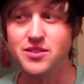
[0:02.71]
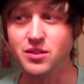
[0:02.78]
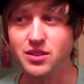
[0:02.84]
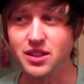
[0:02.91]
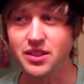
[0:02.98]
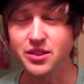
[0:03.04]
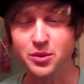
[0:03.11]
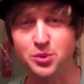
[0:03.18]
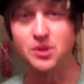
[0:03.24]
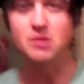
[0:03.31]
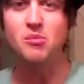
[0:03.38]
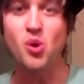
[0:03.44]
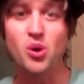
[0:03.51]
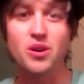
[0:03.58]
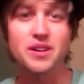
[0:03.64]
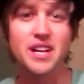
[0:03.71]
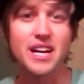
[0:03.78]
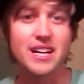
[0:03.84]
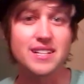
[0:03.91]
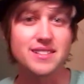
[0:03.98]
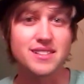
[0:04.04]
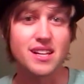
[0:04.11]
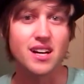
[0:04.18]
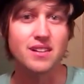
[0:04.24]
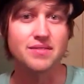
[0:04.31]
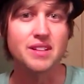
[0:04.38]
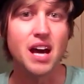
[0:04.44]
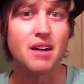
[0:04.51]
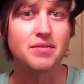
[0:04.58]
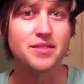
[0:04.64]
There's only three more days
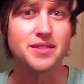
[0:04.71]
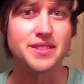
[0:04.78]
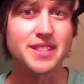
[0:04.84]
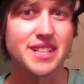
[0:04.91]
left after